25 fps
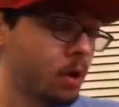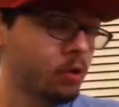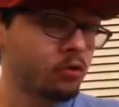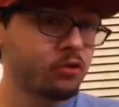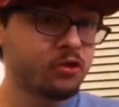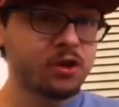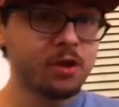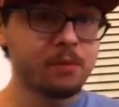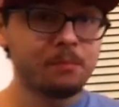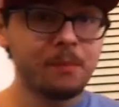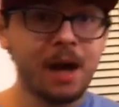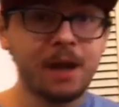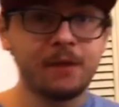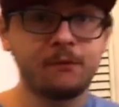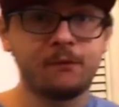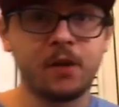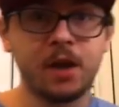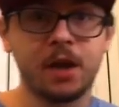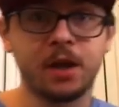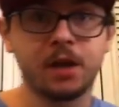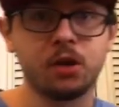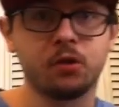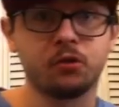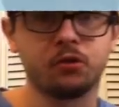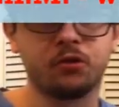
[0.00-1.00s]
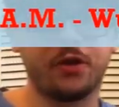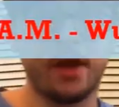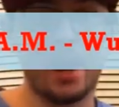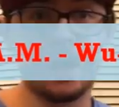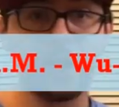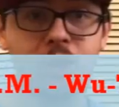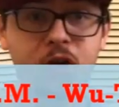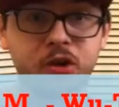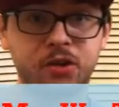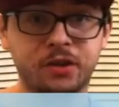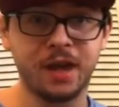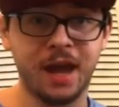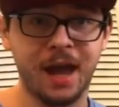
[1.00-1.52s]
Most of my videos that
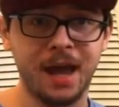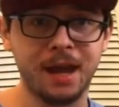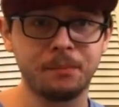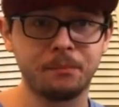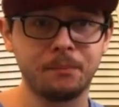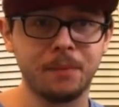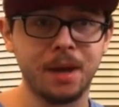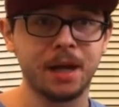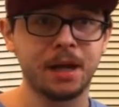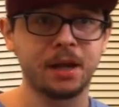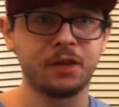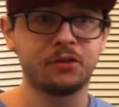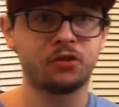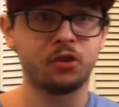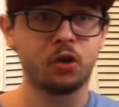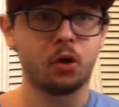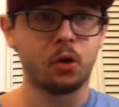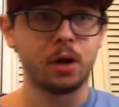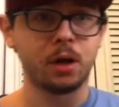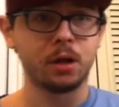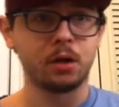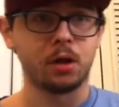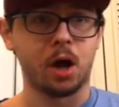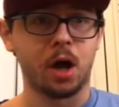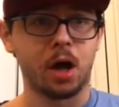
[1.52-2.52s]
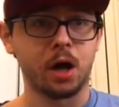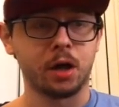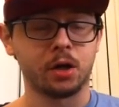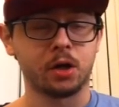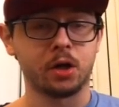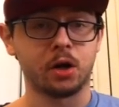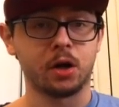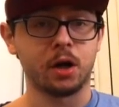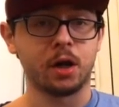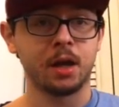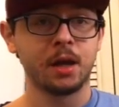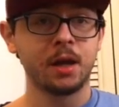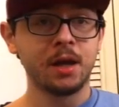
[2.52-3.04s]
are ten minutes or
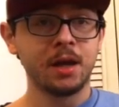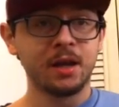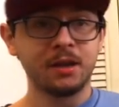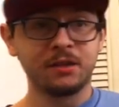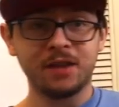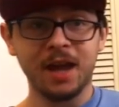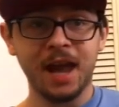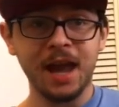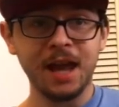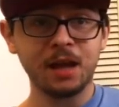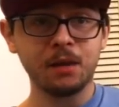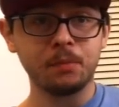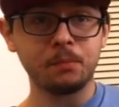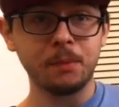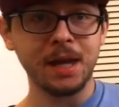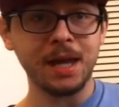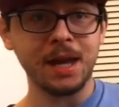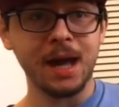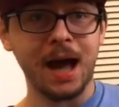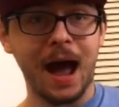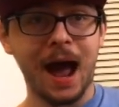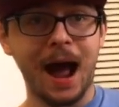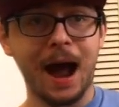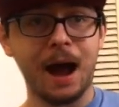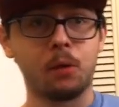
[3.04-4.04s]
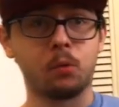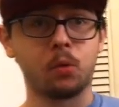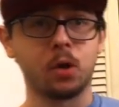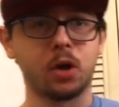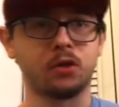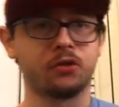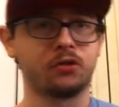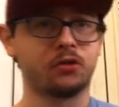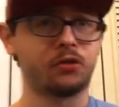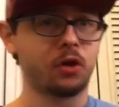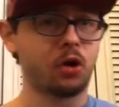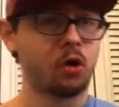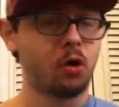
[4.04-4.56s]
longer take me
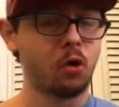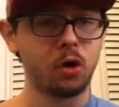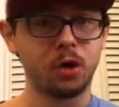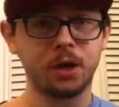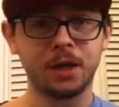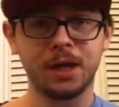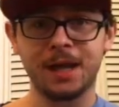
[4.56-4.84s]
hours or